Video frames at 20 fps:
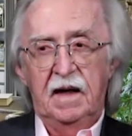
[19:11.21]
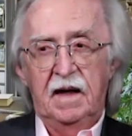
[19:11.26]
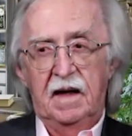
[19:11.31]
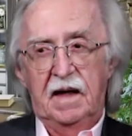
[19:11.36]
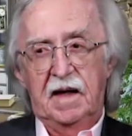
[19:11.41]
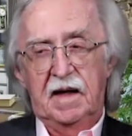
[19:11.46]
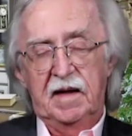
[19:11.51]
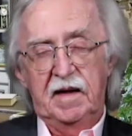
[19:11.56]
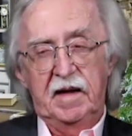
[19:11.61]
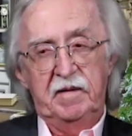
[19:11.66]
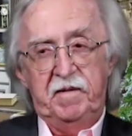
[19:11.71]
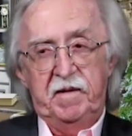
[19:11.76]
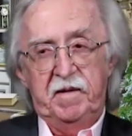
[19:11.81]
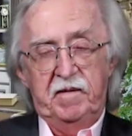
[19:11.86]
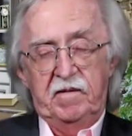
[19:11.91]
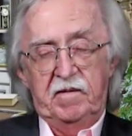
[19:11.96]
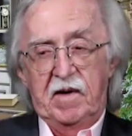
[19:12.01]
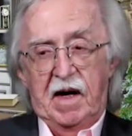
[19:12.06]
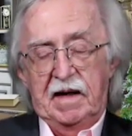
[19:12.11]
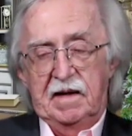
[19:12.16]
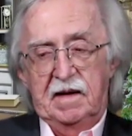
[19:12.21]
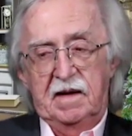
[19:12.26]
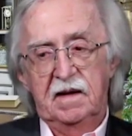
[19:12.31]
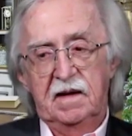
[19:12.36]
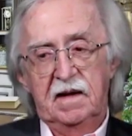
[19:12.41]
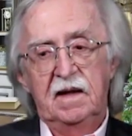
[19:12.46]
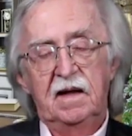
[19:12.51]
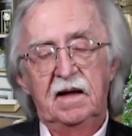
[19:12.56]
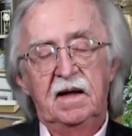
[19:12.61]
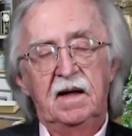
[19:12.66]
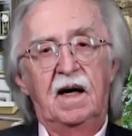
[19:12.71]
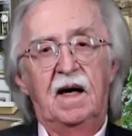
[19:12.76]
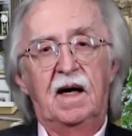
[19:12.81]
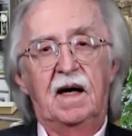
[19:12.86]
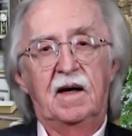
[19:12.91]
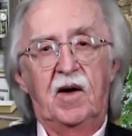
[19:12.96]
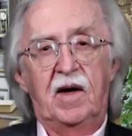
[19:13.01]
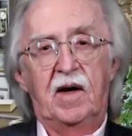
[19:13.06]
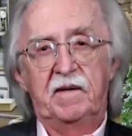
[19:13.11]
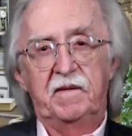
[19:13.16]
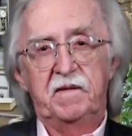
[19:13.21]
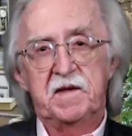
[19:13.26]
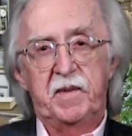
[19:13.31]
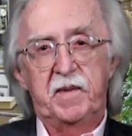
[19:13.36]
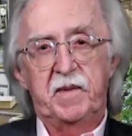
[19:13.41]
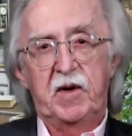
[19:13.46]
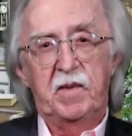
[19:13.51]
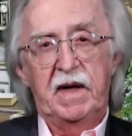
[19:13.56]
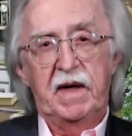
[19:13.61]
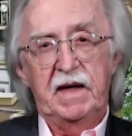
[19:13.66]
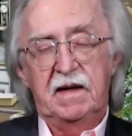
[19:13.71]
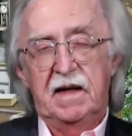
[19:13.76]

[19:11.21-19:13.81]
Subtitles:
If you've got a lot of spare money,